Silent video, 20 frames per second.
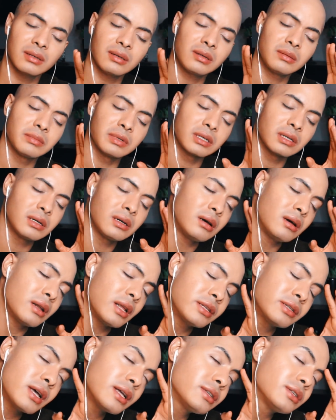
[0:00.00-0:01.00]
Oh my
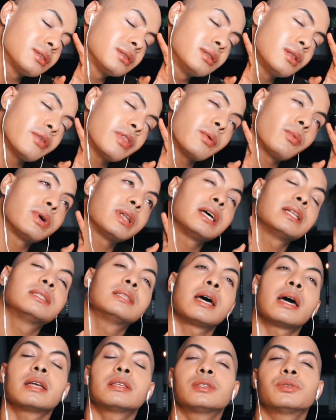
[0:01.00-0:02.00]
god. I just know that when I
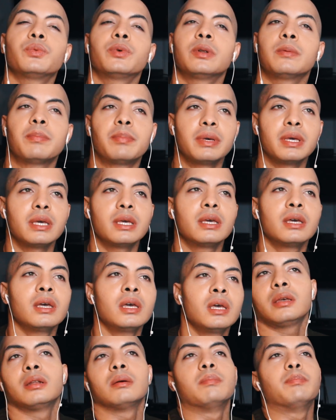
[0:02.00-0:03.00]
die, I just want to be
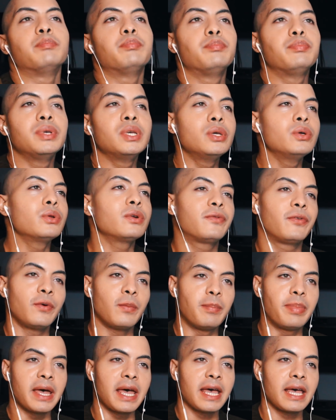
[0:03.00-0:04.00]
in a beautiful
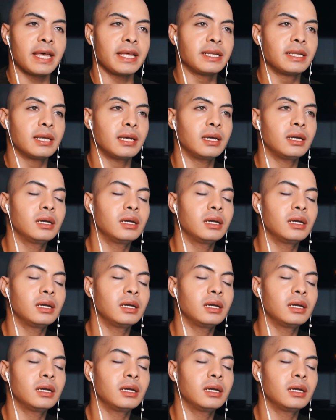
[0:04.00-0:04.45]
bed,